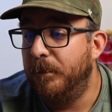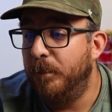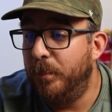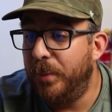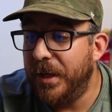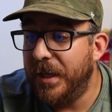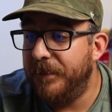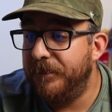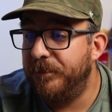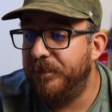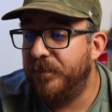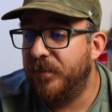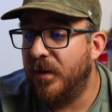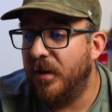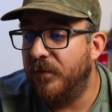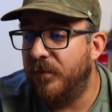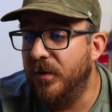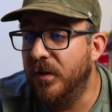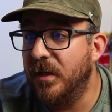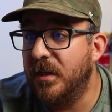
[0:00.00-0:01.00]
But
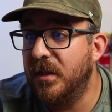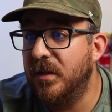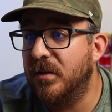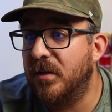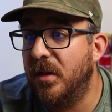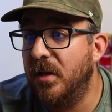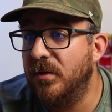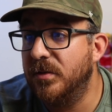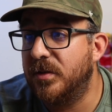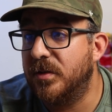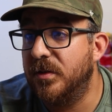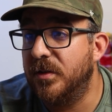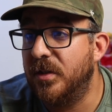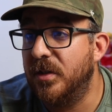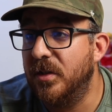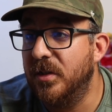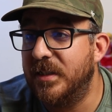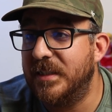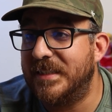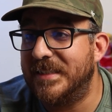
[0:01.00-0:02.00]
if we look a little closer and you
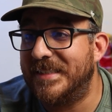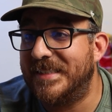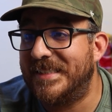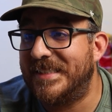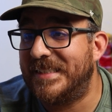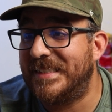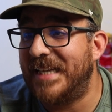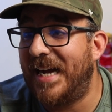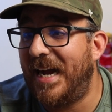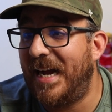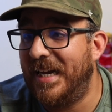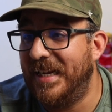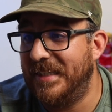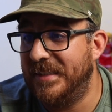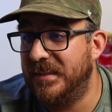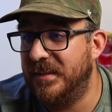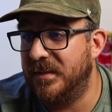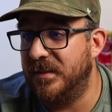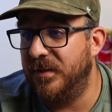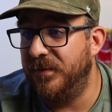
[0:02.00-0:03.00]
look at the size